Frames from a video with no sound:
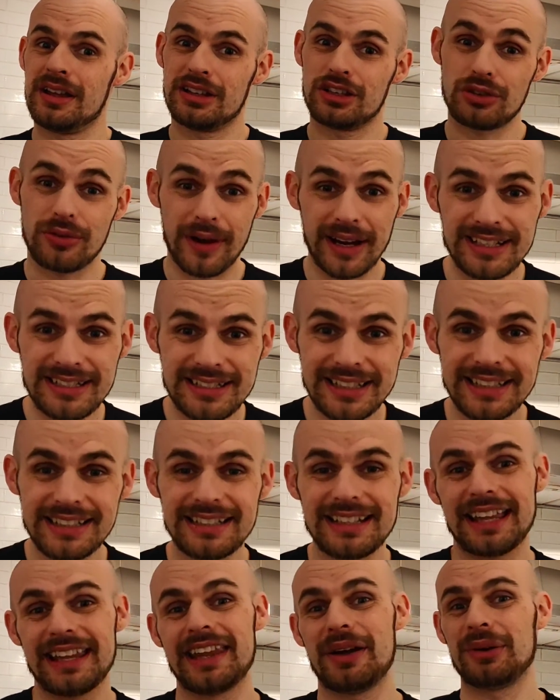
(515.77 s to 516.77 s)
created,
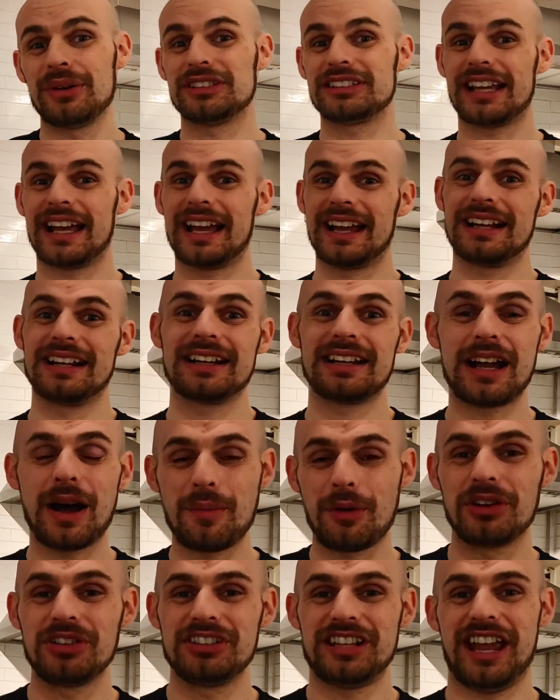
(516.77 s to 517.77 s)
and they were saying, come
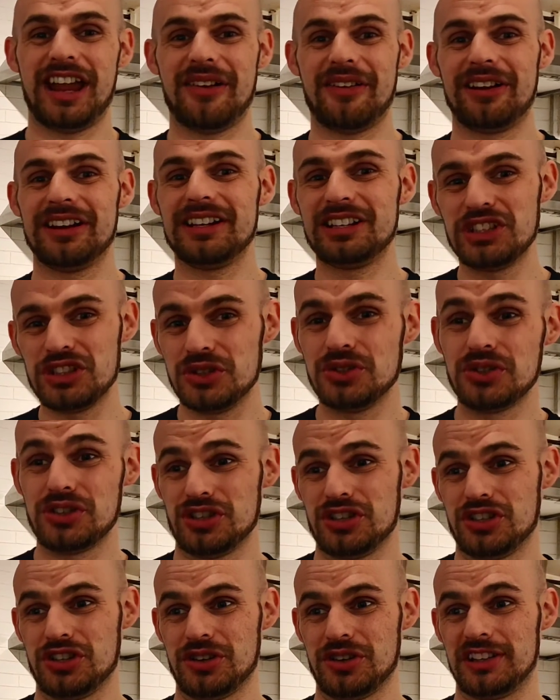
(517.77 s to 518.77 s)
on dairy, you
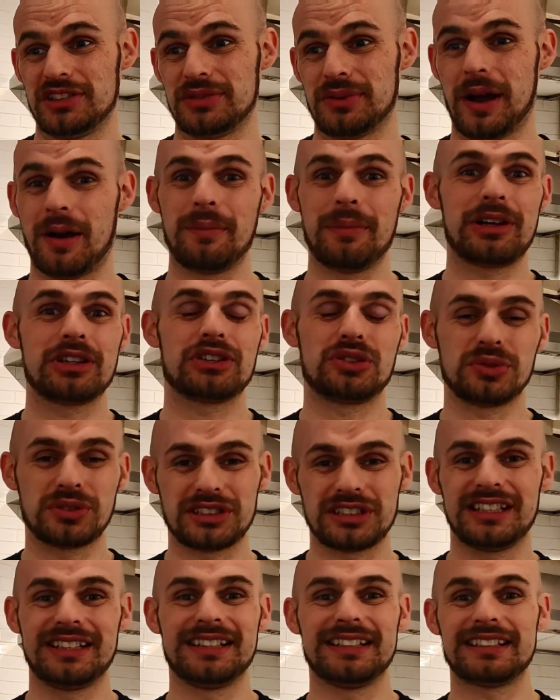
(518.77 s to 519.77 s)
should do it as well because you'll
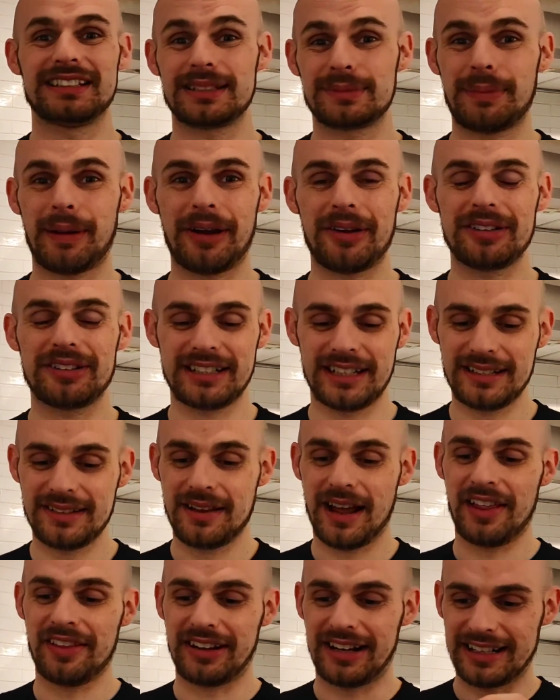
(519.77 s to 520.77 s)
see the disparity.
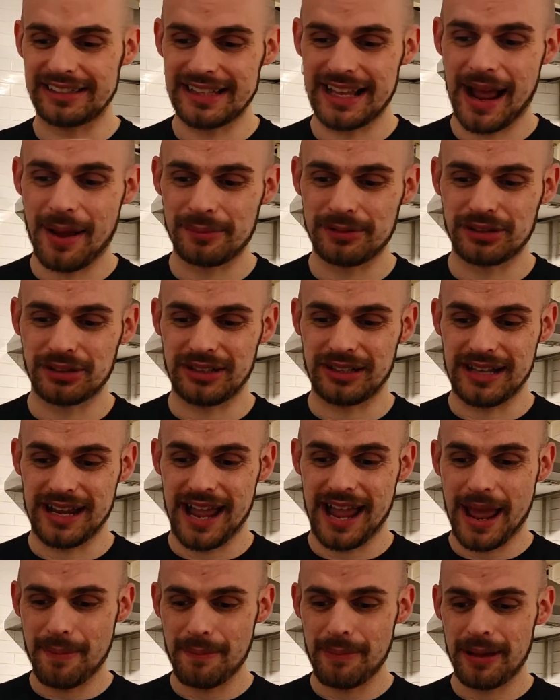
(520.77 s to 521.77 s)
I think that's absolutely
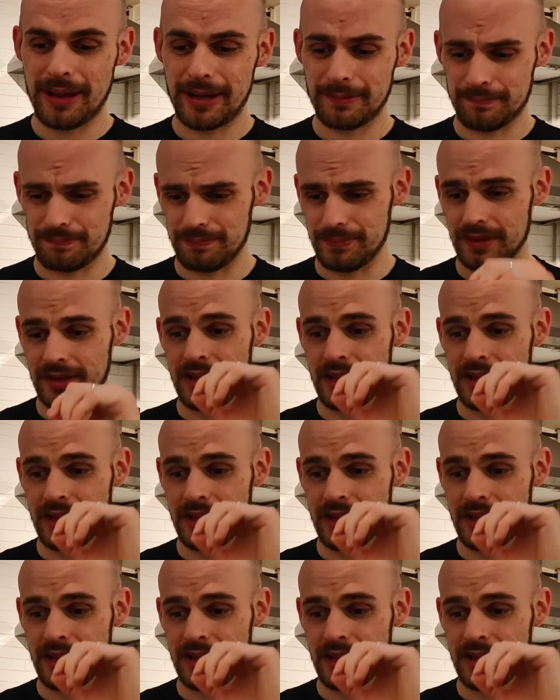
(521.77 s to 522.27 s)
epic.